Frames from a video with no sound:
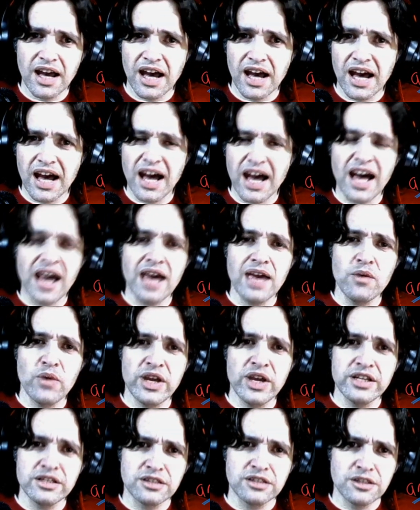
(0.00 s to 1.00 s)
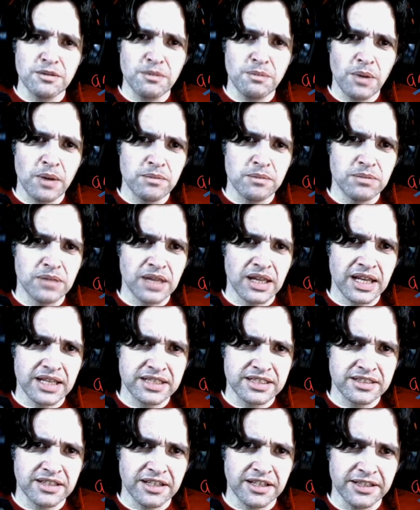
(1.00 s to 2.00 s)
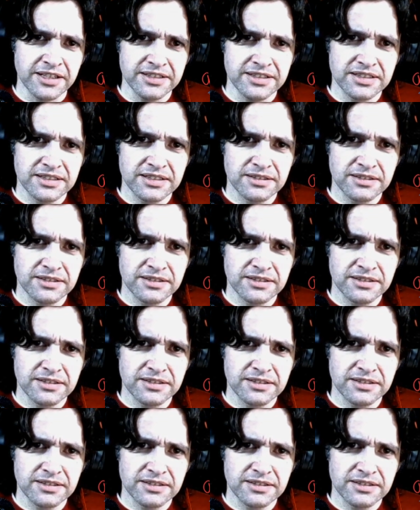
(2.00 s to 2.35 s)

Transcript: I went to the pub last night.